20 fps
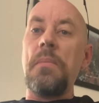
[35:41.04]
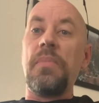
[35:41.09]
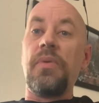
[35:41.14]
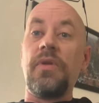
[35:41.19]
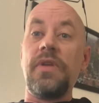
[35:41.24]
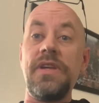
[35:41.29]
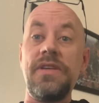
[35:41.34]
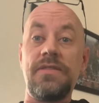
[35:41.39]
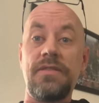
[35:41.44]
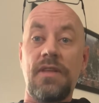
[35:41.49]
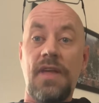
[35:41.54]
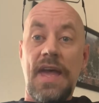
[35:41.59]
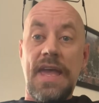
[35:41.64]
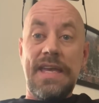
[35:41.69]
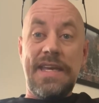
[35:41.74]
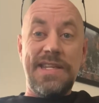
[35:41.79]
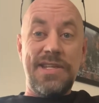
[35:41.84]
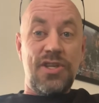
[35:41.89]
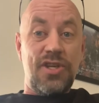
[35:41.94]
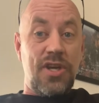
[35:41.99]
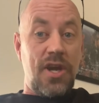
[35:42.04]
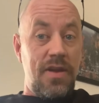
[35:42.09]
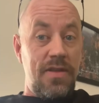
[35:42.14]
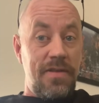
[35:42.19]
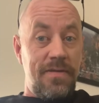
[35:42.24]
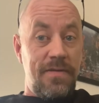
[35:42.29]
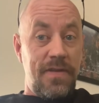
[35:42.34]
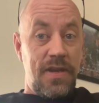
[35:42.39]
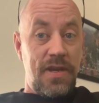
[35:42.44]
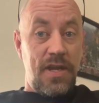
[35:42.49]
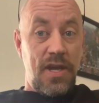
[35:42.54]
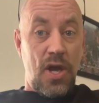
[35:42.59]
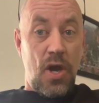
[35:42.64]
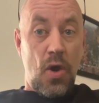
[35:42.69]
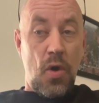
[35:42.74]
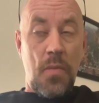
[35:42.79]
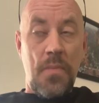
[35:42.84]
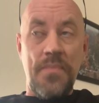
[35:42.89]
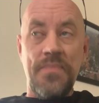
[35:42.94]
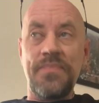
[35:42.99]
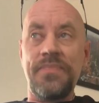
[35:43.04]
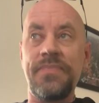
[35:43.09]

Please like and share the video.